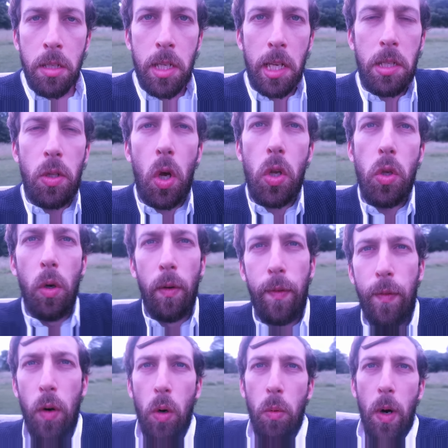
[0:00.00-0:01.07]
So it's not your
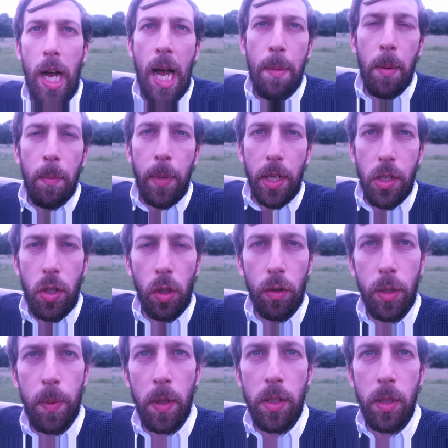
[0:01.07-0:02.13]
fault what happened, but it's your
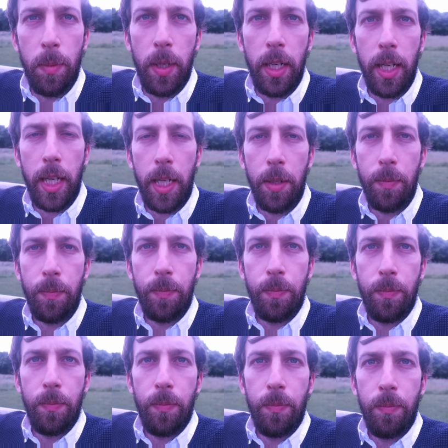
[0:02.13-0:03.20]
responsibility.
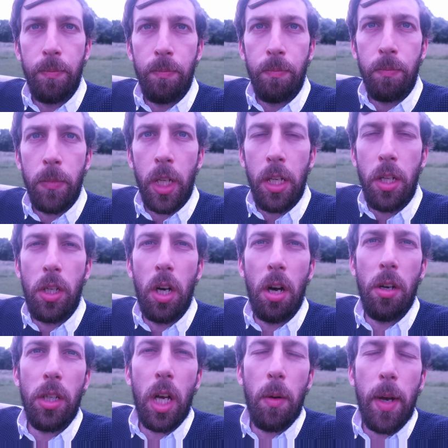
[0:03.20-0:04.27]
And you
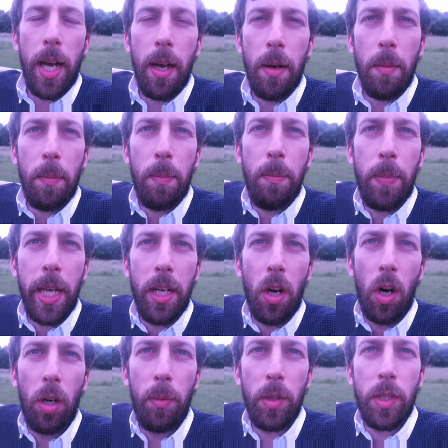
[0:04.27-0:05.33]
can't go out being
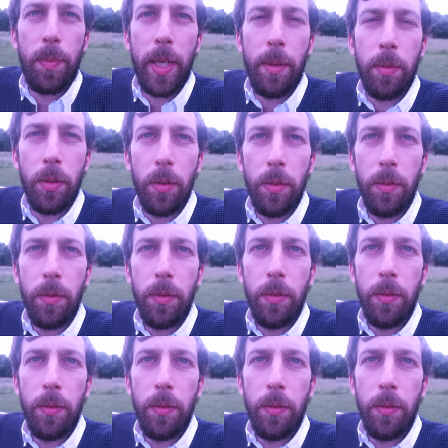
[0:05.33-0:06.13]
horrible to people.